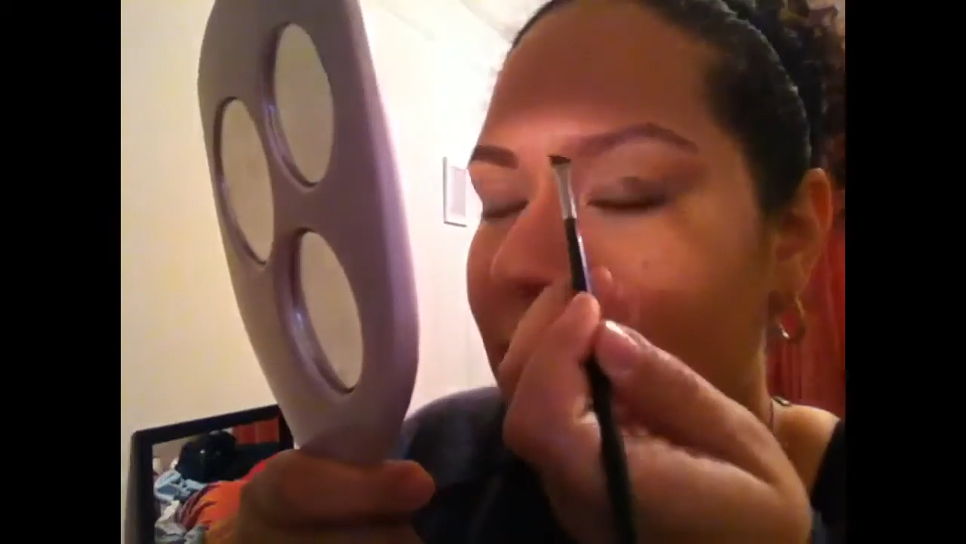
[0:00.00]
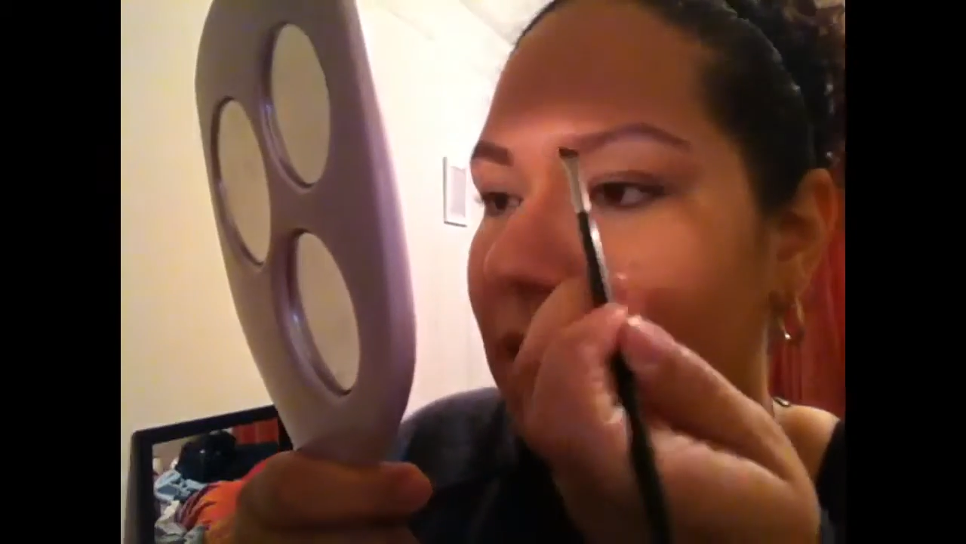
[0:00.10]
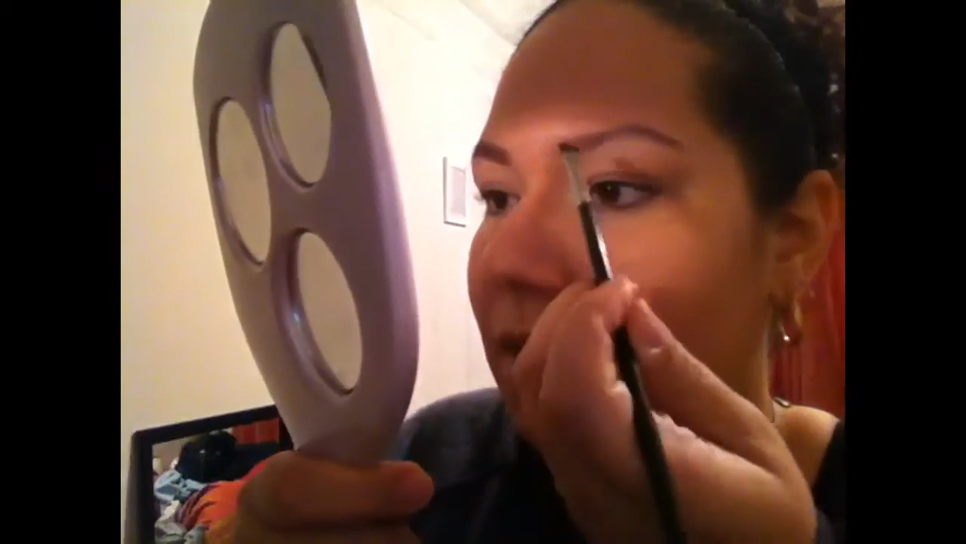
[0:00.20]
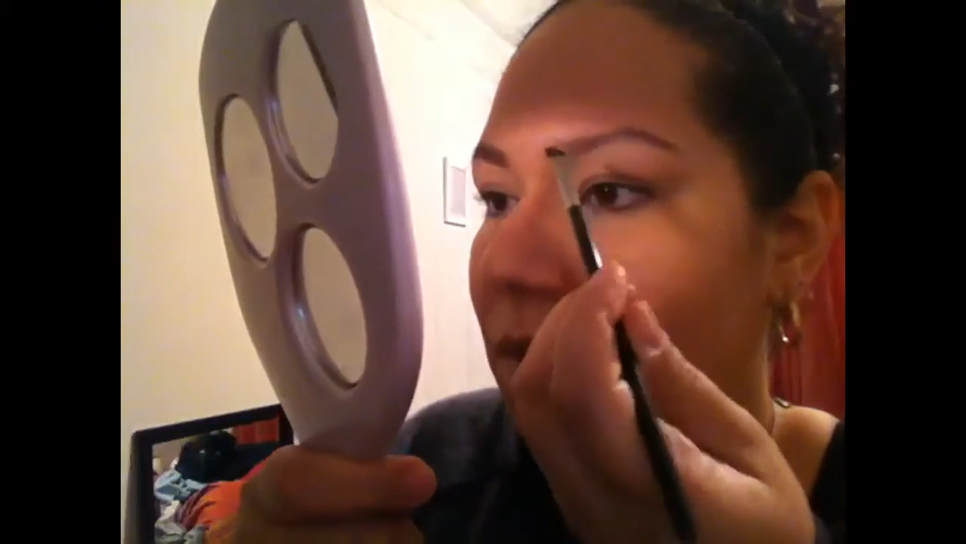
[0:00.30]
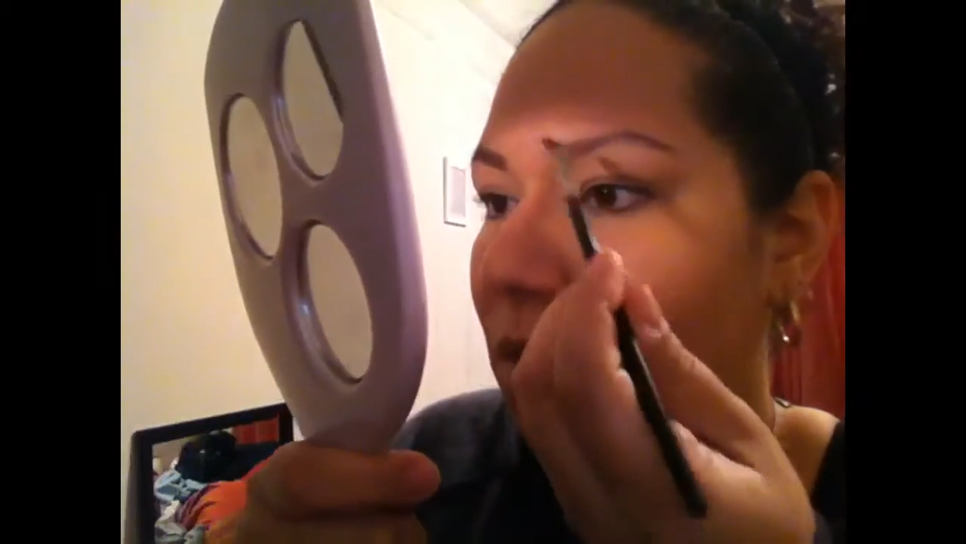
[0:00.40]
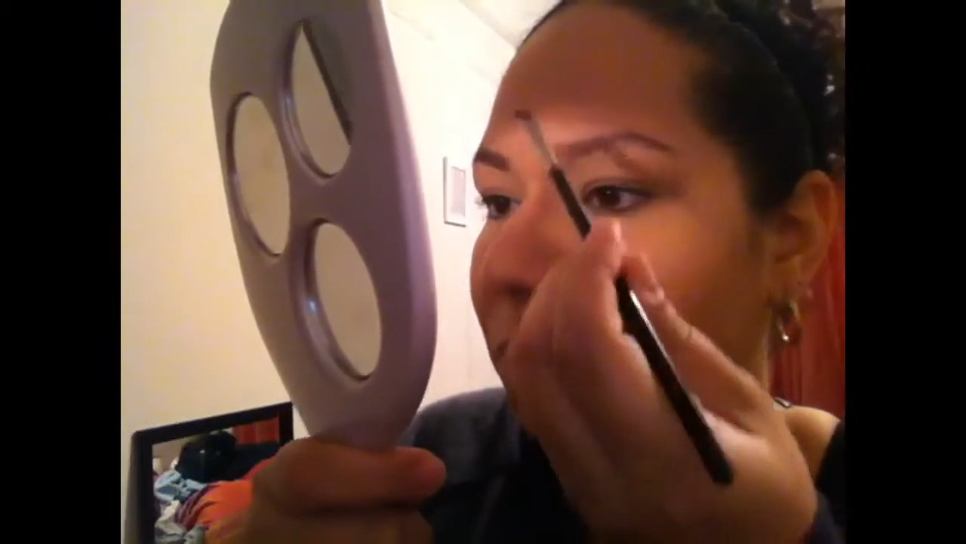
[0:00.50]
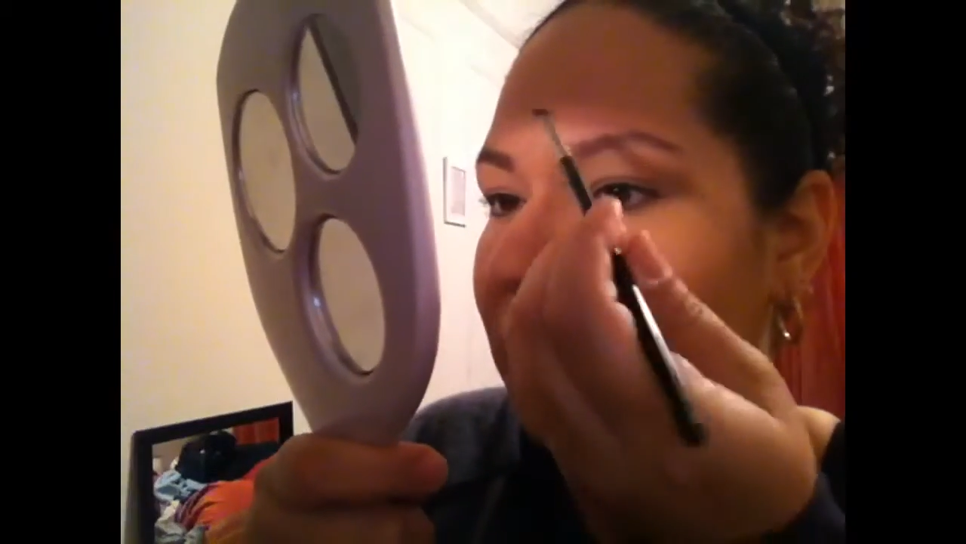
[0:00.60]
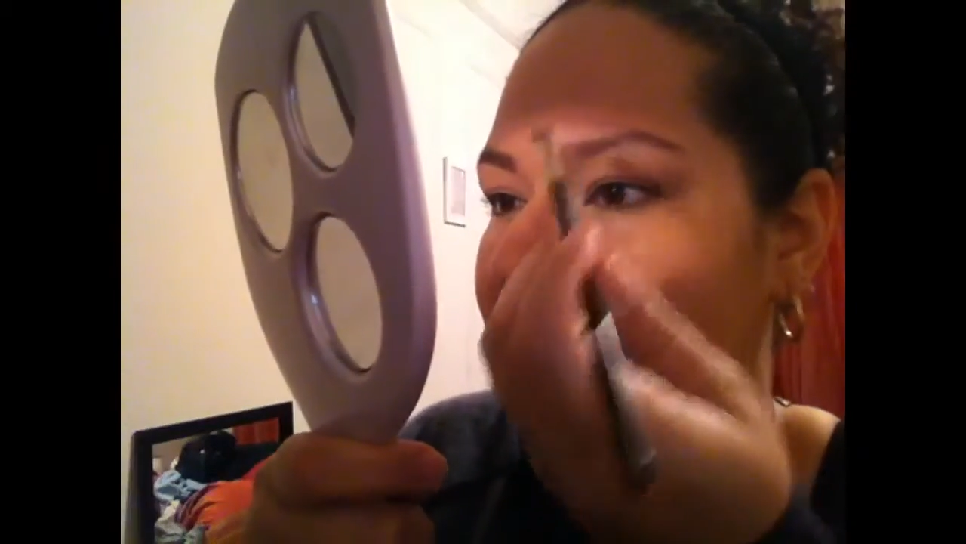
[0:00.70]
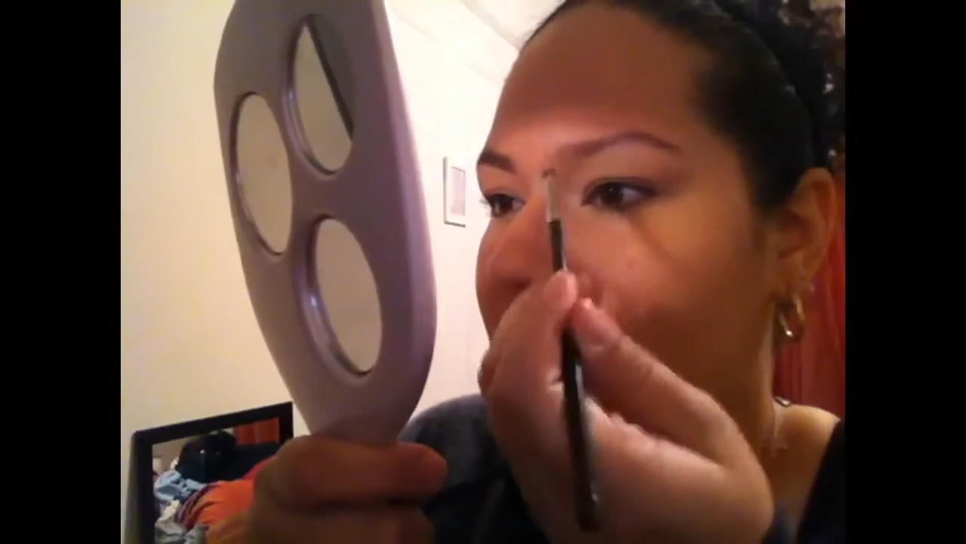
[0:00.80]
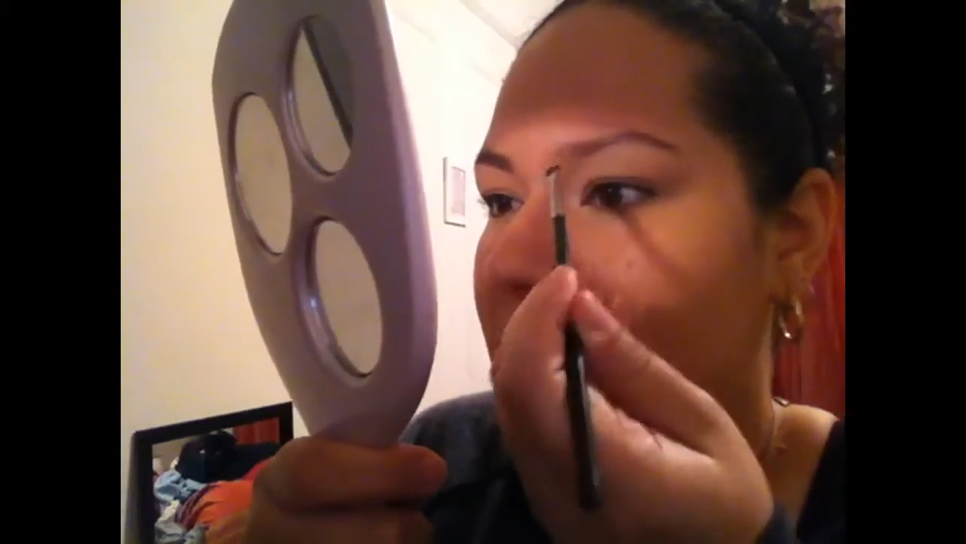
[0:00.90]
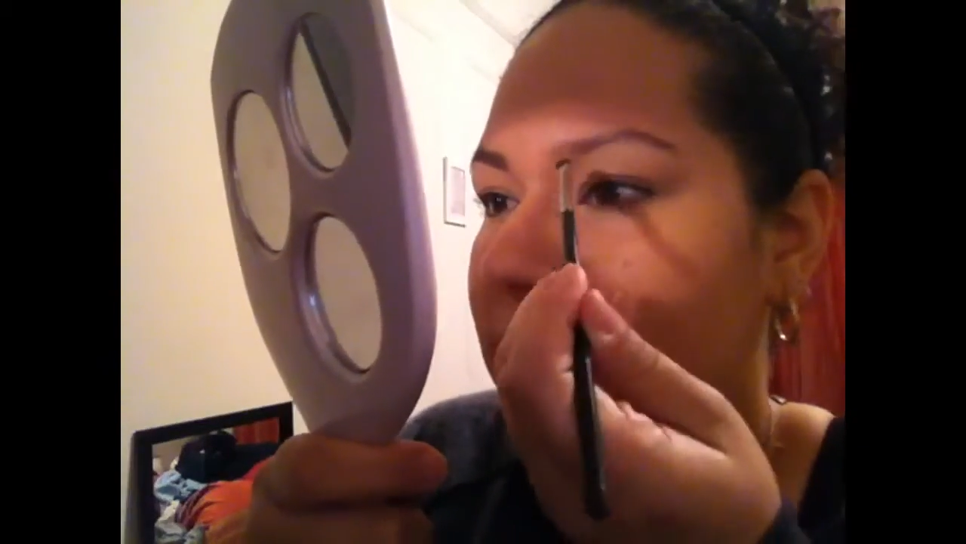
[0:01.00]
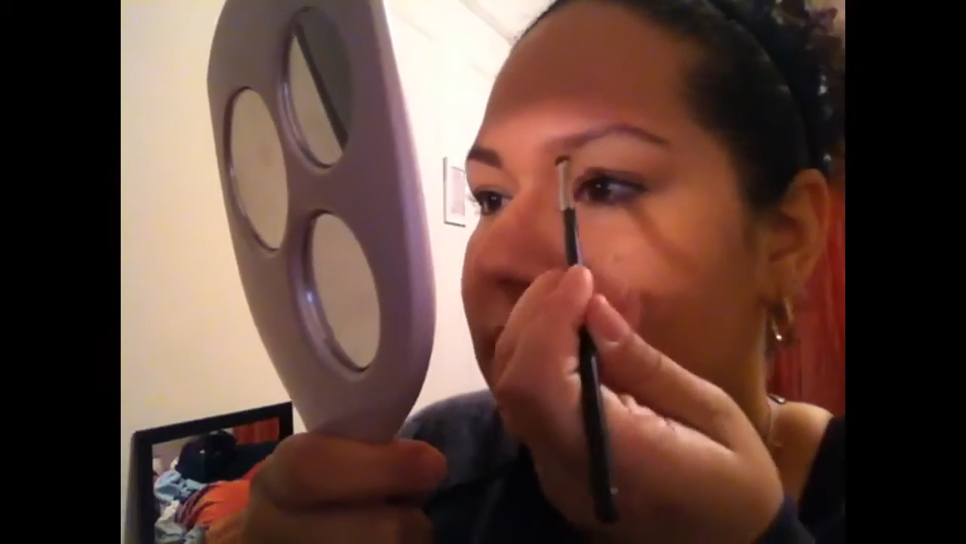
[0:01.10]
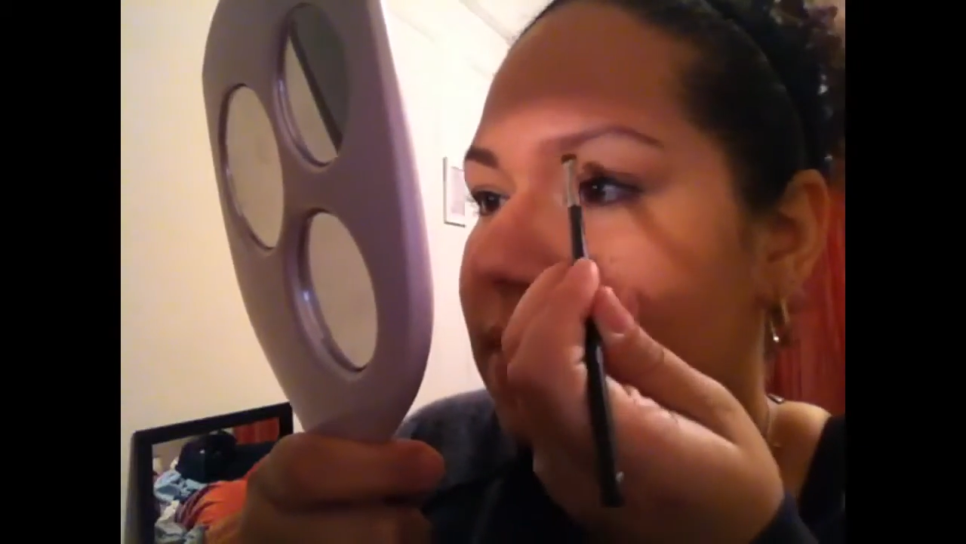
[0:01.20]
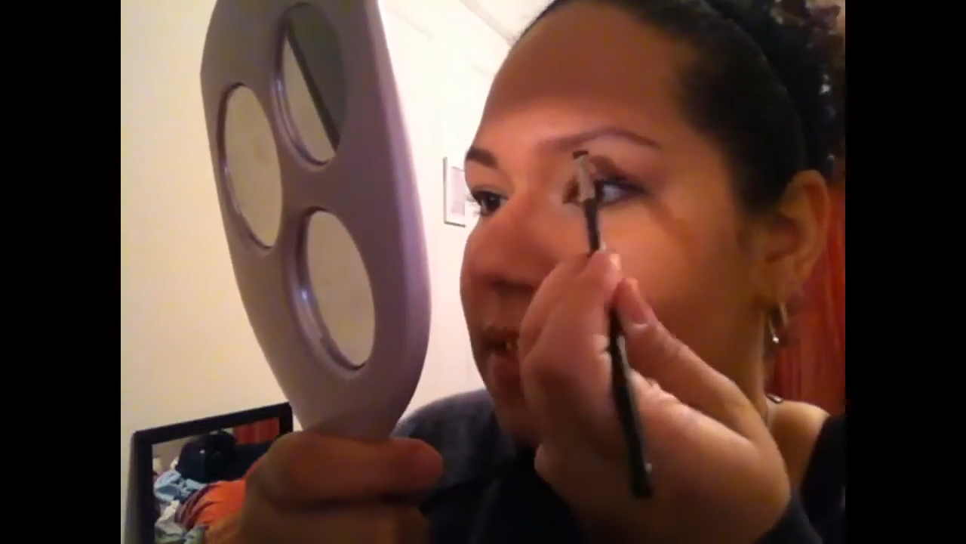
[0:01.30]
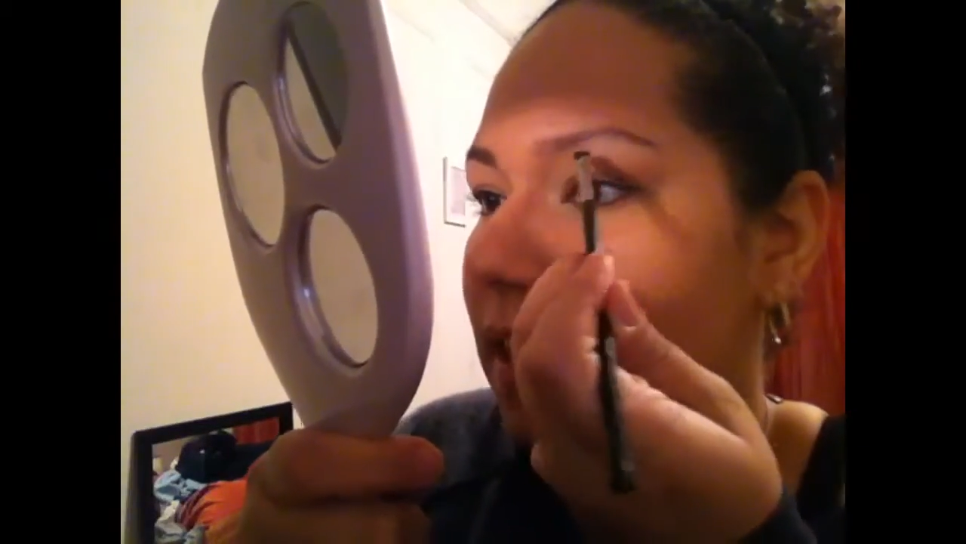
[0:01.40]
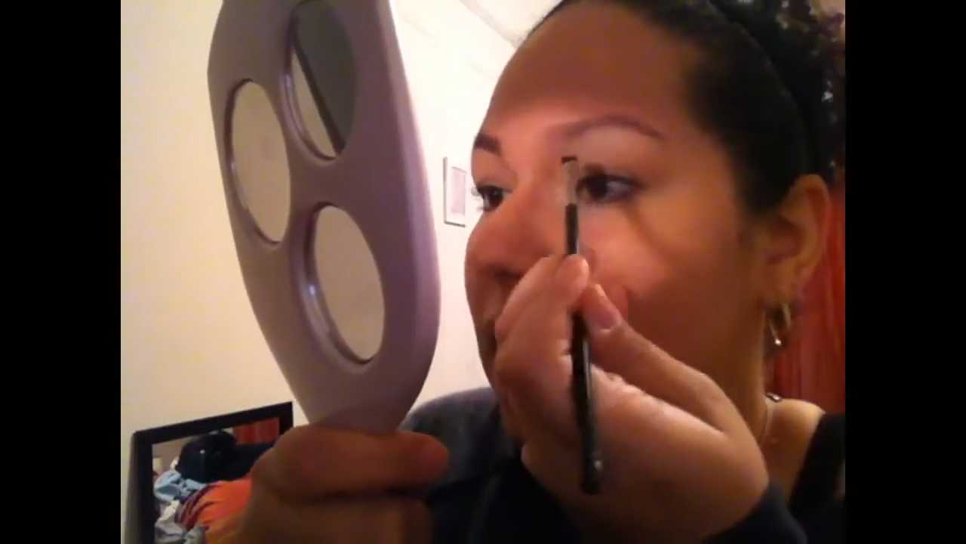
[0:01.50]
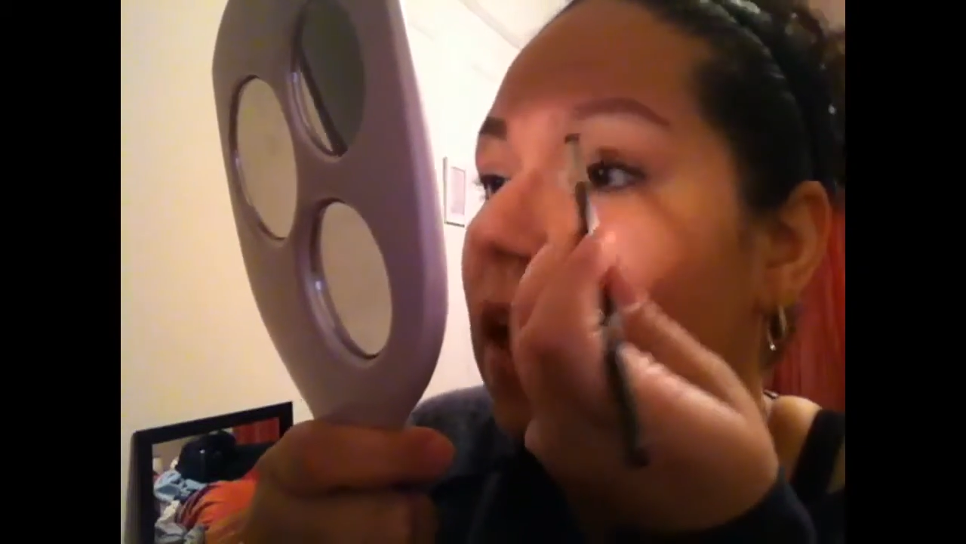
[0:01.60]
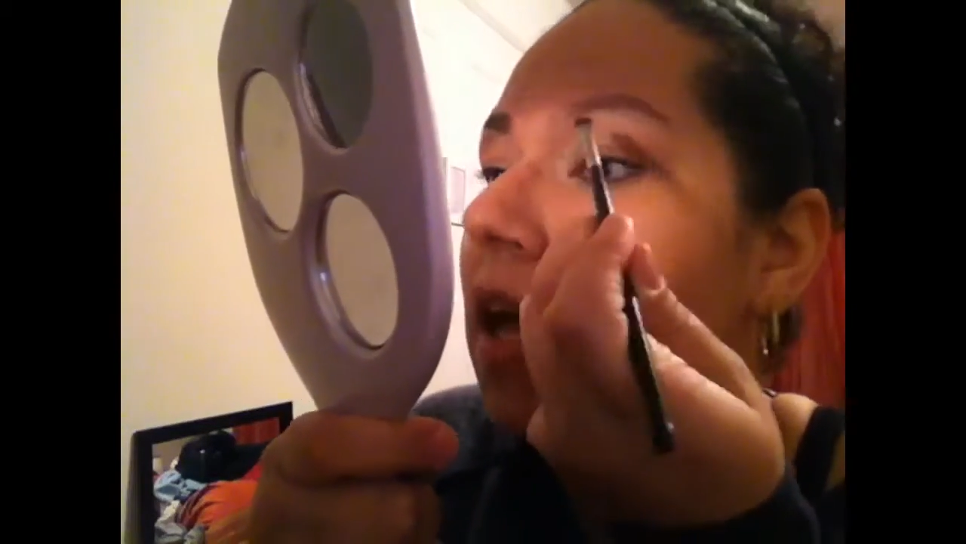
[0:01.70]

and I'm hoping that you can see.